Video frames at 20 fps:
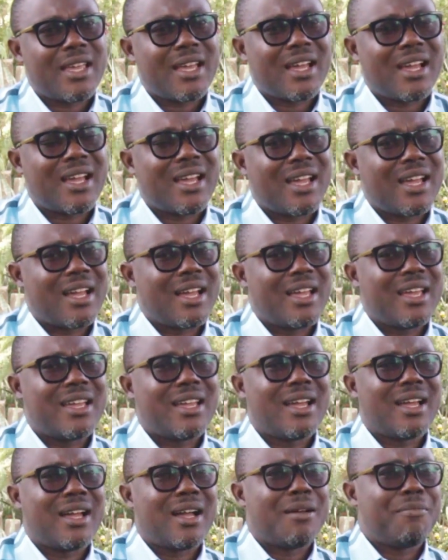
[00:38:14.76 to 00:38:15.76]

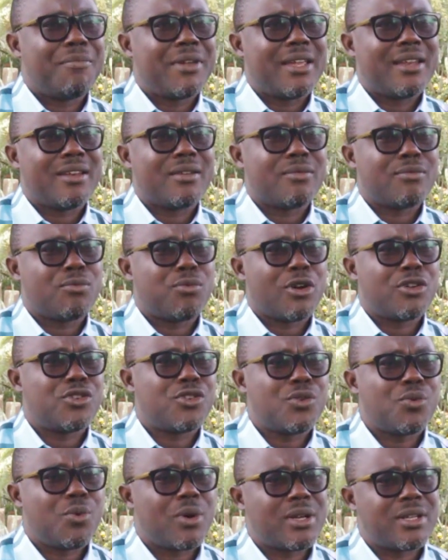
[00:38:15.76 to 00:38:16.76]
Yeah. I mean, what
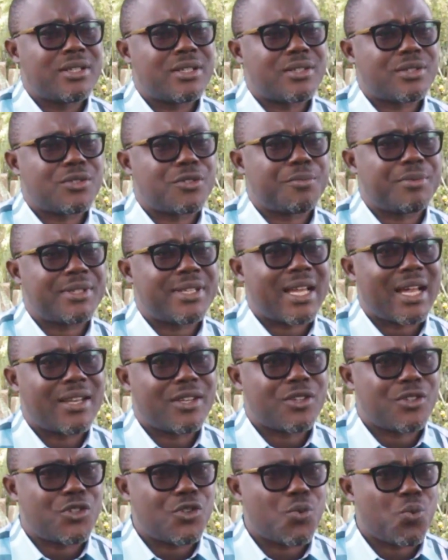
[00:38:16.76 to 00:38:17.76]
do you want to be
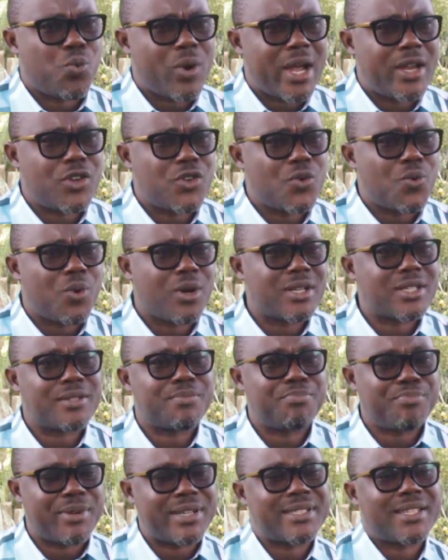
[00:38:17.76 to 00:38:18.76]
done? Where do you want
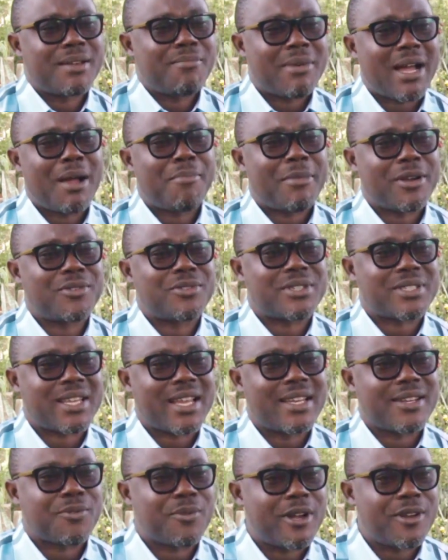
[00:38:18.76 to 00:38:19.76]
President Mahama to
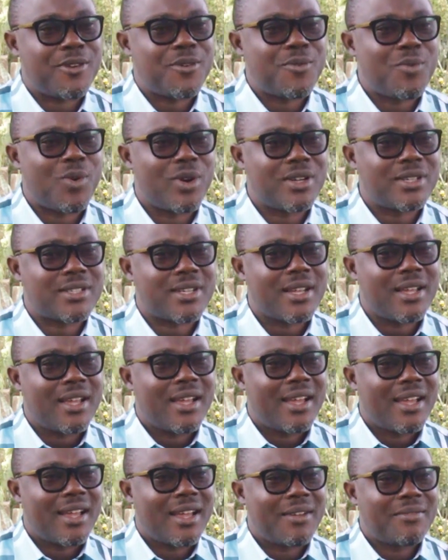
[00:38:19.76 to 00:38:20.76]
stand? Where do you want
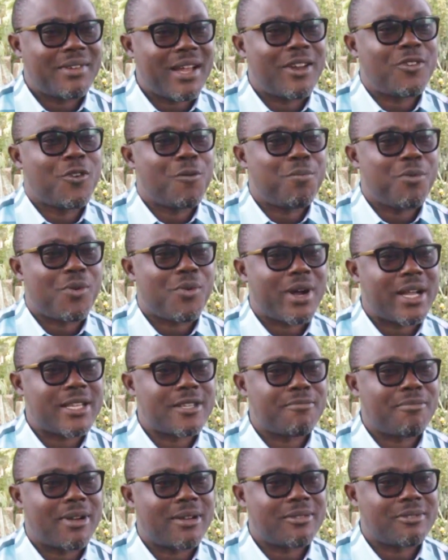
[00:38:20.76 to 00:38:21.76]
now
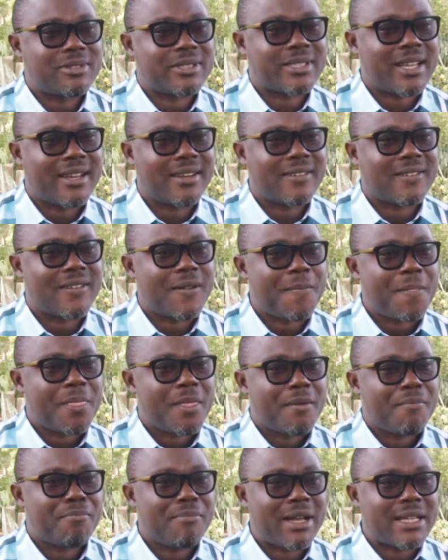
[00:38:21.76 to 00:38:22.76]
Opoku-Agyemang to stand?
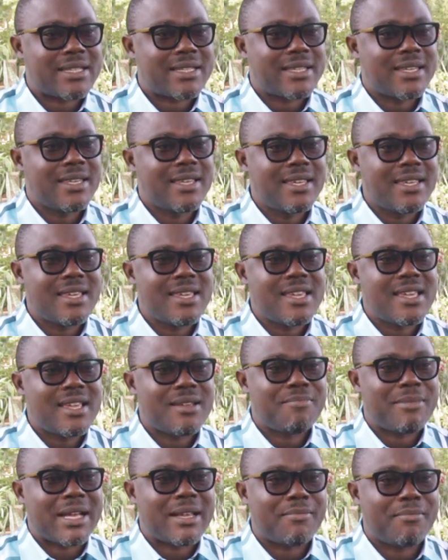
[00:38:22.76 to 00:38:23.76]
Must
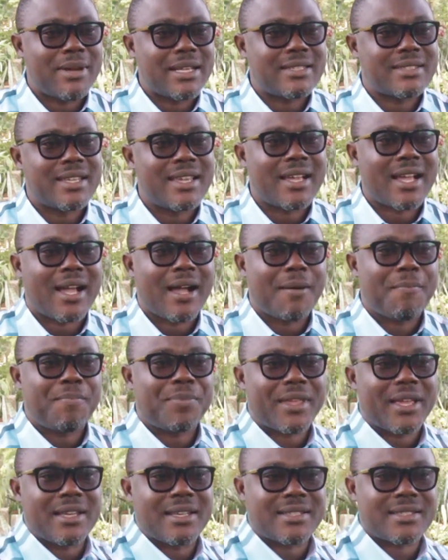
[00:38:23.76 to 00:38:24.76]
they
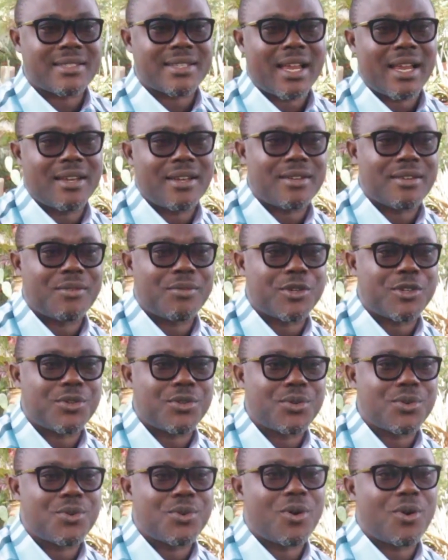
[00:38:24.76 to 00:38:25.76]
come and stand with
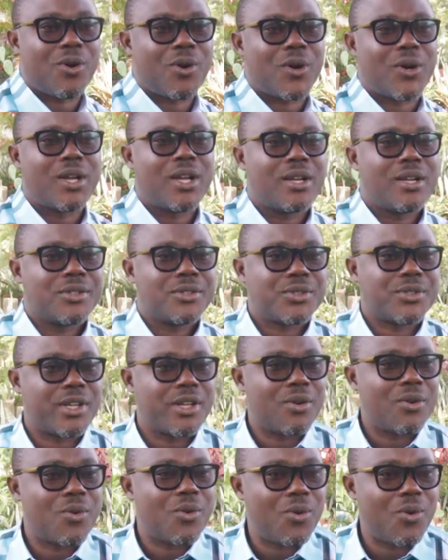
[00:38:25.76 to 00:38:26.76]
you, or should
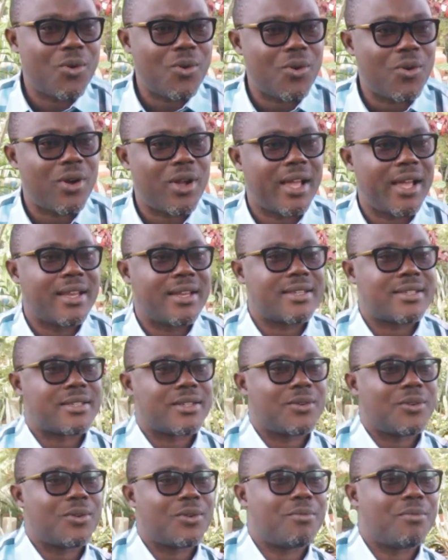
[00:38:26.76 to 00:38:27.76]
they go and
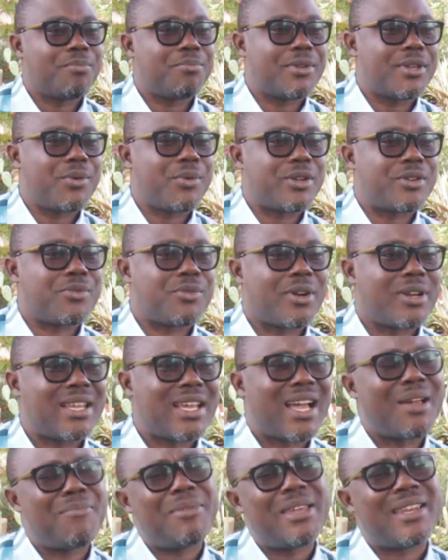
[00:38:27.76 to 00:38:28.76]
be with Rollins?
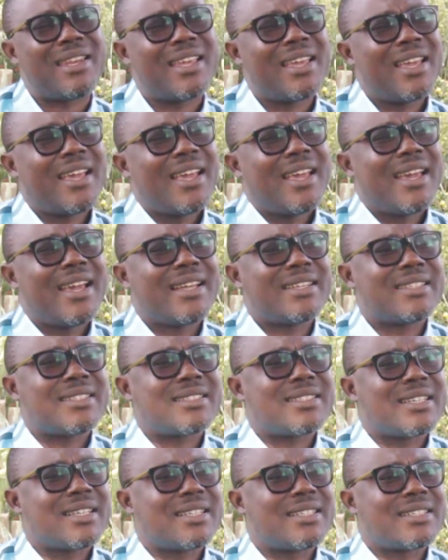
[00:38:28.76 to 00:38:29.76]
I mean,
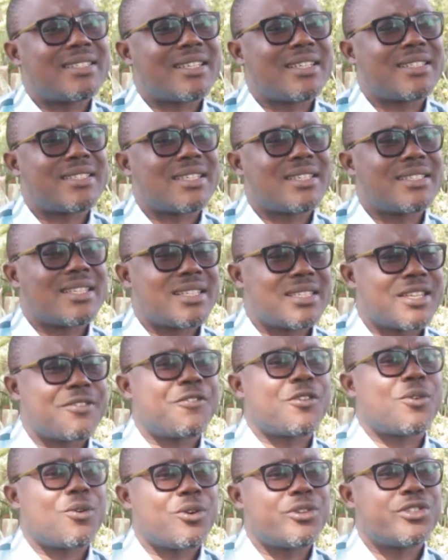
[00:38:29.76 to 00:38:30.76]
it's a
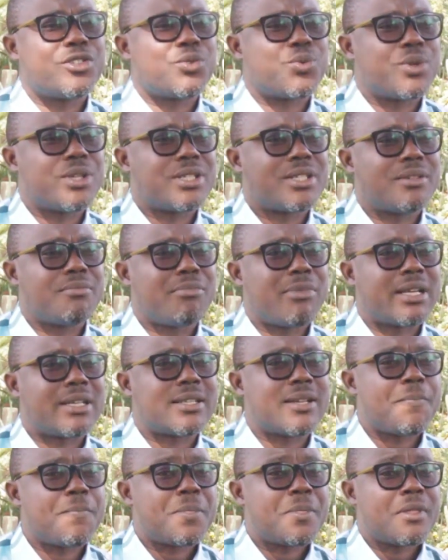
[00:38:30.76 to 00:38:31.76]
difficult situation,
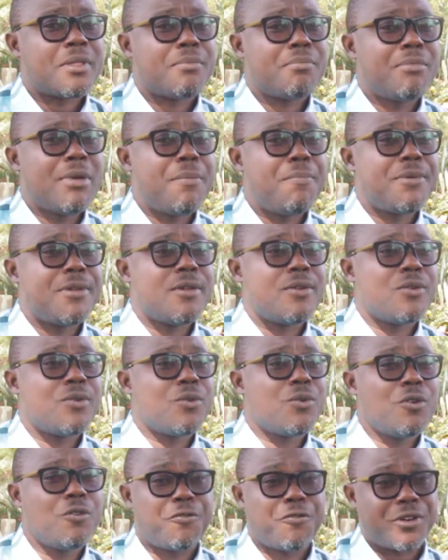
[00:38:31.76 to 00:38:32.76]
but maybe
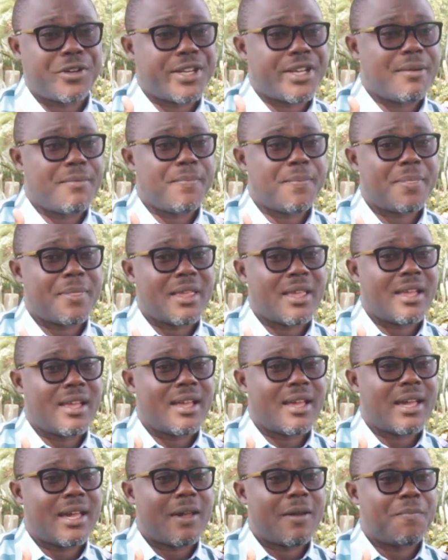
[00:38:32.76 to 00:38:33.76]
good for them.
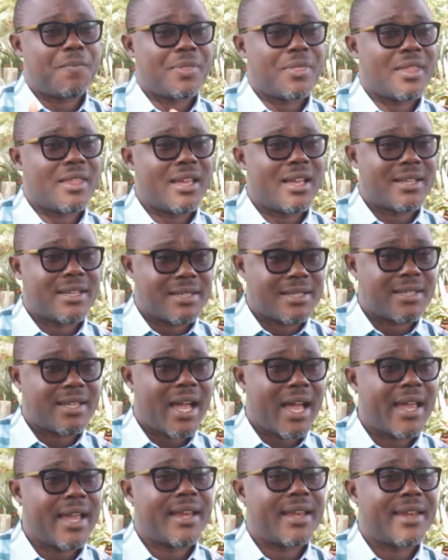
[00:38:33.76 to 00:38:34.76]
It is
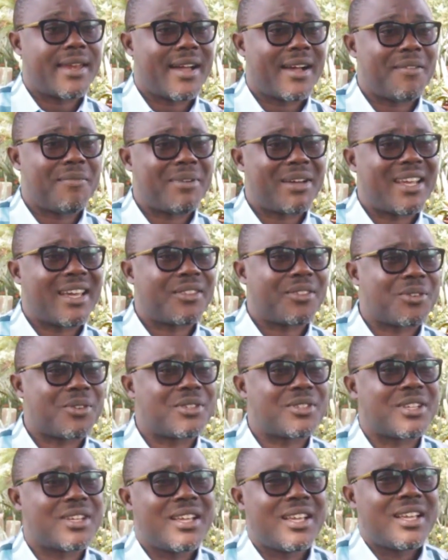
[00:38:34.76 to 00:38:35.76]
dying down, but I
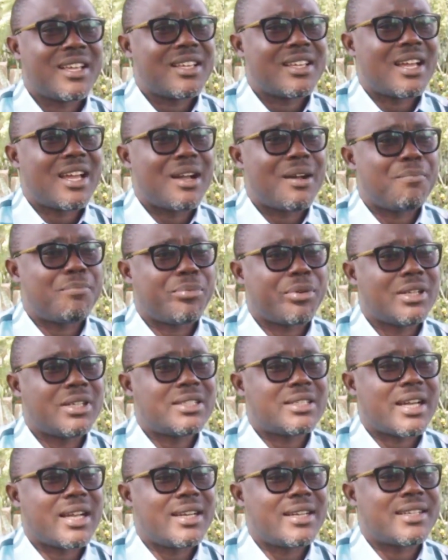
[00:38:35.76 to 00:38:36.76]
thought
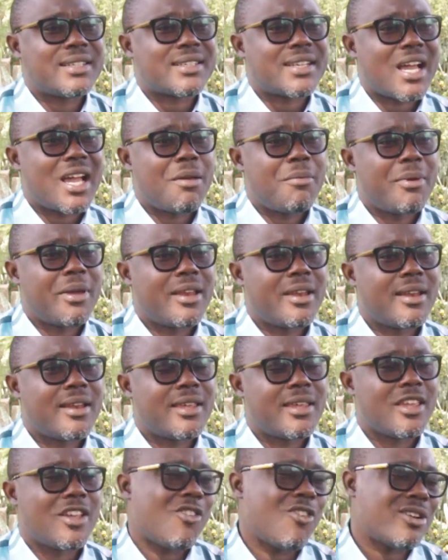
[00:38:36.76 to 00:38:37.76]
politically the timing,
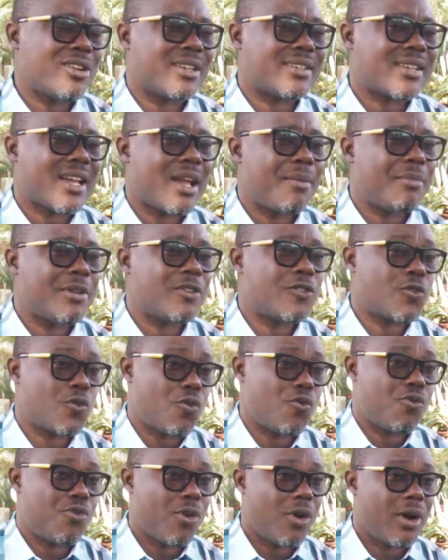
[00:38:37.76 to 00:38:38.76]
he got the timing
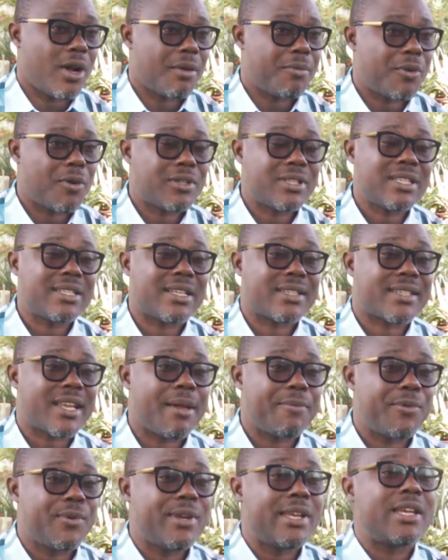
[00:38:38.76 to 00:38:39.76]
so wrong, because this is the
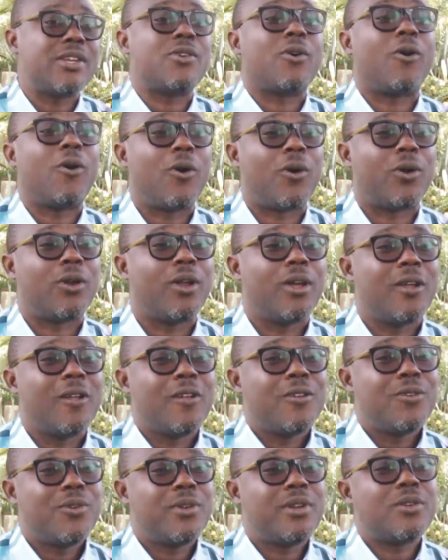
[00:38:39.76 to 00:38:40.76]
time you need all.
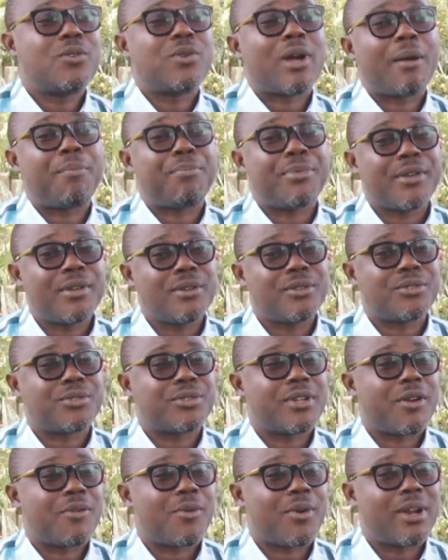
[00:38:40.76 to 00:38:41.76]
You need to appeal
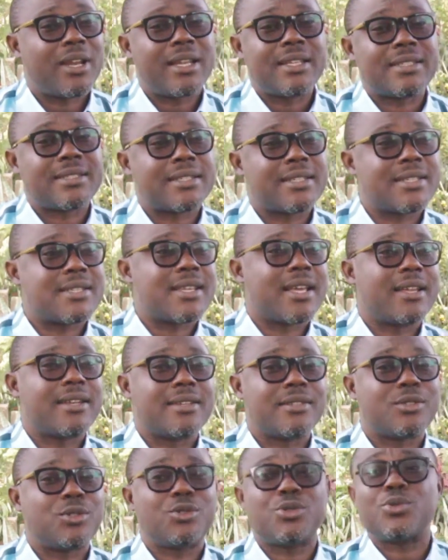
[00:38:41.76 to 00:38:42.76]
to the Rollinses
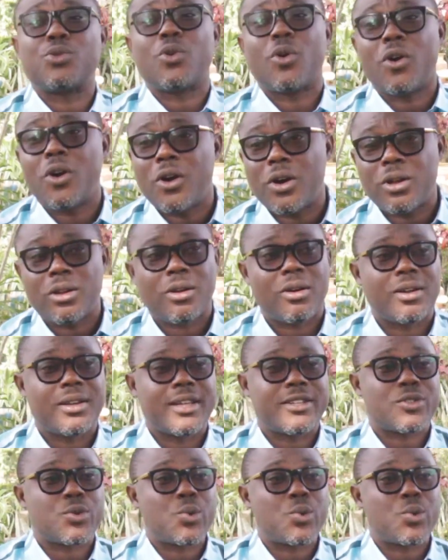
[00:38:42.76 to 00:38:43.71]
and to all others